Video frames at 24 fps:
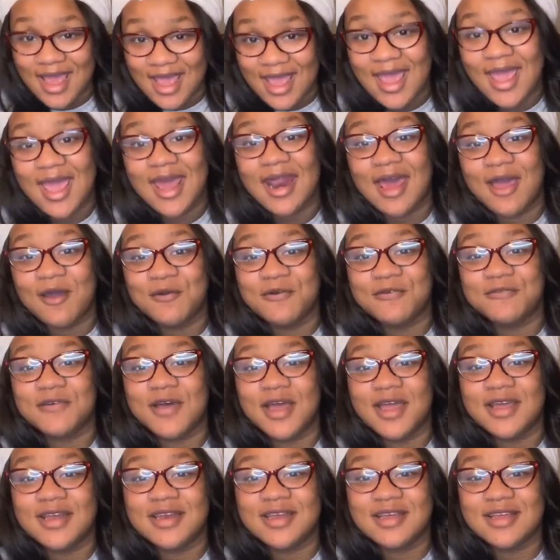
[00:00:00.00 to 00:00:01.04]
and I will
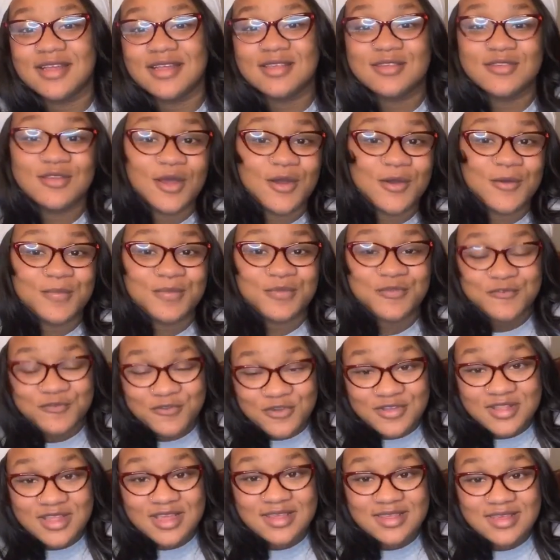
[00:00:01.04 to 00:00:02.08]
find it. So
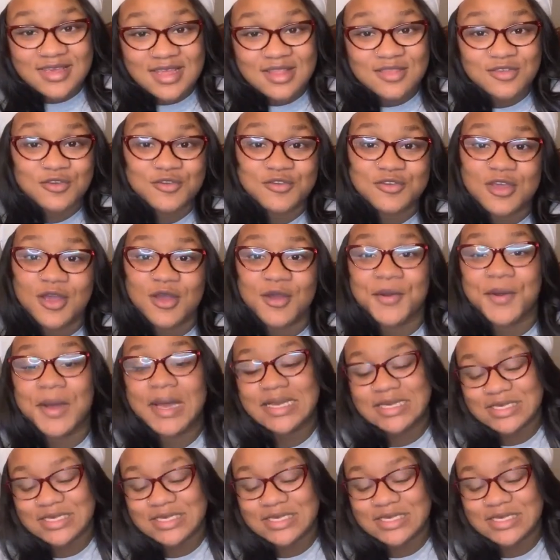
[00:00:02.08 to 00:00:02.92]
50 cents or so.